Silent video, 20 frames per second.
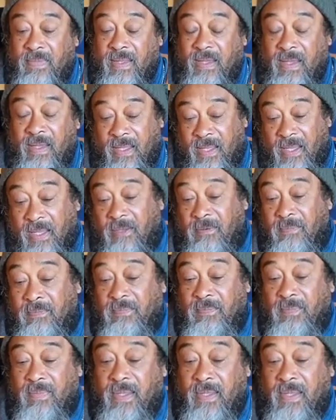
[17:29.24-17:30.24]
Again,
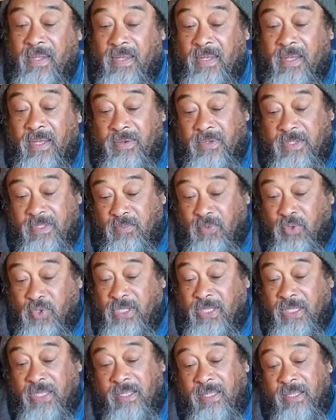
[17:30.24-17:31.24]
dearest
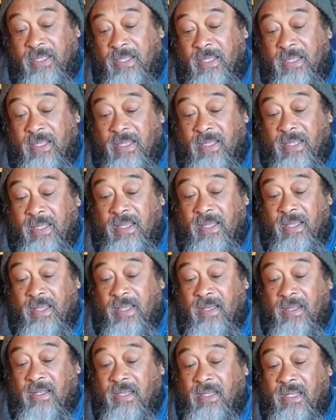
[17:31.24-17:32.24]
Mooji,
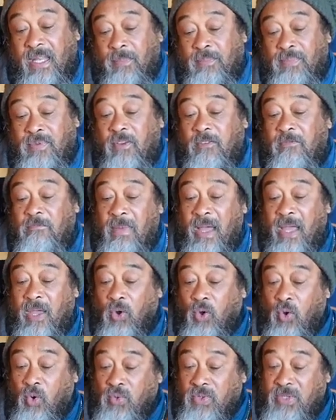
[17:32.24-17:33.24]
in the depth of my
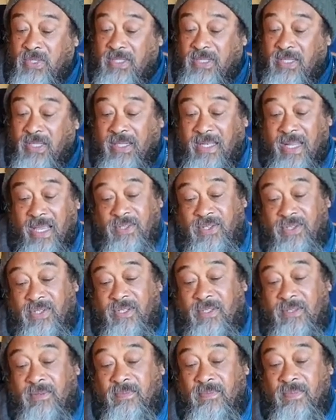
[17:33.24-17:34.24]
own
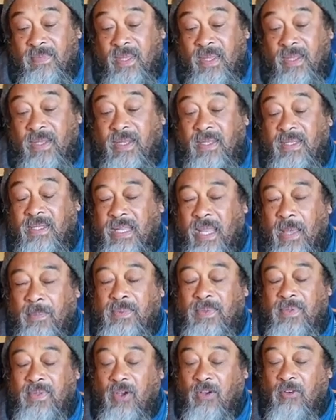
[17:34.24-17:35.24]
stillness, in the
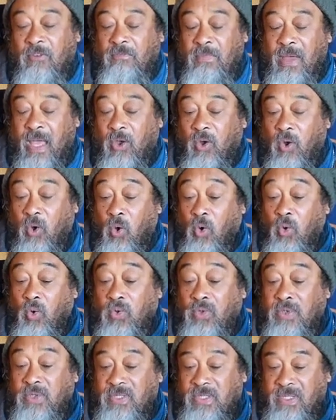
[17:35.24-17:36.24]
depth of my
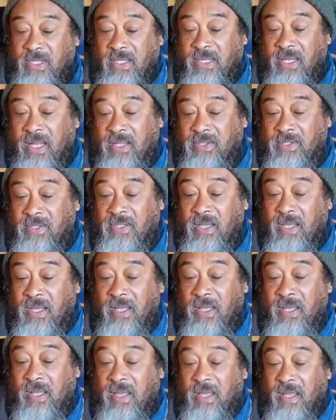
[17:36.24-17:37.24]
own stillness,
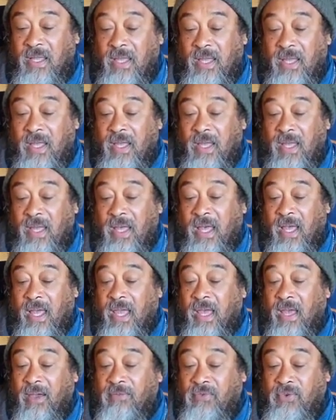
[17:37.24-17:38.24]
I
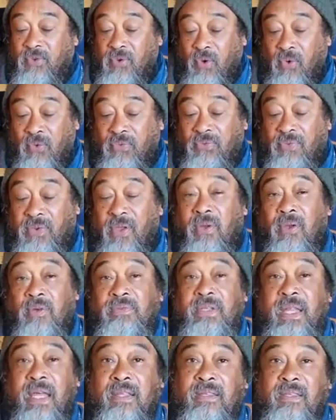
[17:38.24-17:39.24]
have no fear
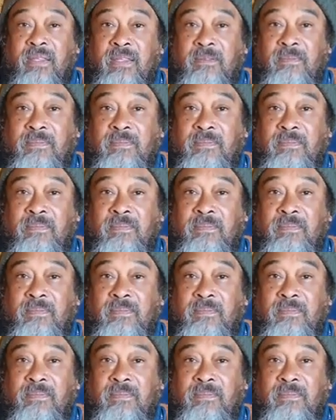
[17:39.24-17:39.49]
of death.